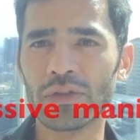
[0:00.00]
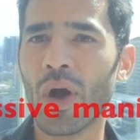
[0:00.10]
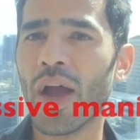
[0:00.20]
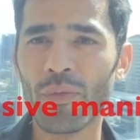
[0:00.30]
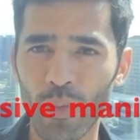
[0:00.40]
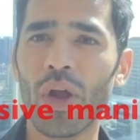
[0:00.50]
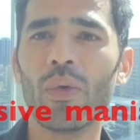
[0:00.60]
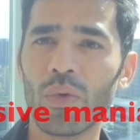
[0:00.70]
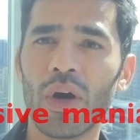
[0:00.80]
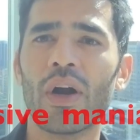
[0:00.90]
So I
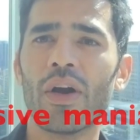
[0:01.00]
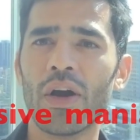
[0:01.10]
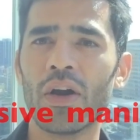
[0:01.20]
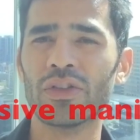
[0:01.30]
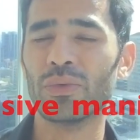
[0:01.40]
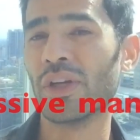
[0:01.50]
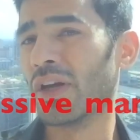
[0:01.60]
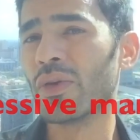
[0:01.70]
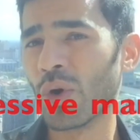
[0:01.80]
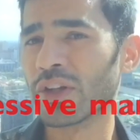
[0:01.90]
will work 100 hours a week,
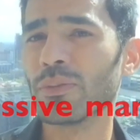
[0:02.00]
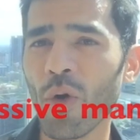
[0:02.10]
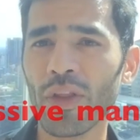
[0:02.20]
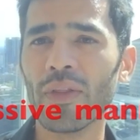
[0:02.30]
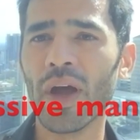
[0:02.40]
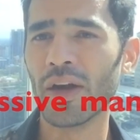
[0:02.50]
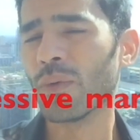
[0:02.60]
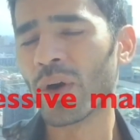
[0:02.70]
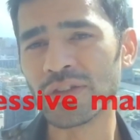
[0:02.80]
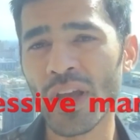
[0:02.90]
and he works more than that.
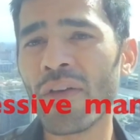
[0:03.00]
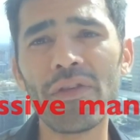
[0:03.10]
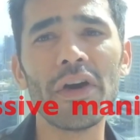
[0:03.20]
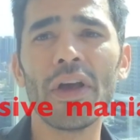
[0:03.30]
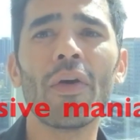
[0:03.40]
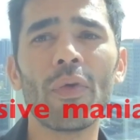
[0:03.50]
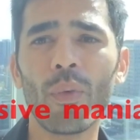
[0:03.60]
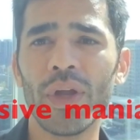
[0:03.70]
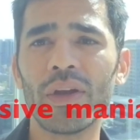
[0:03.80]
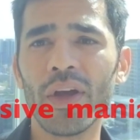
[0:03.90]
He works every day of the
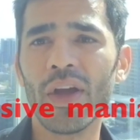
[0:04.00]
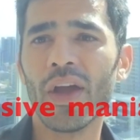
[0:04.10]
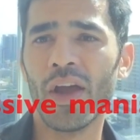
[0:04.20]
week.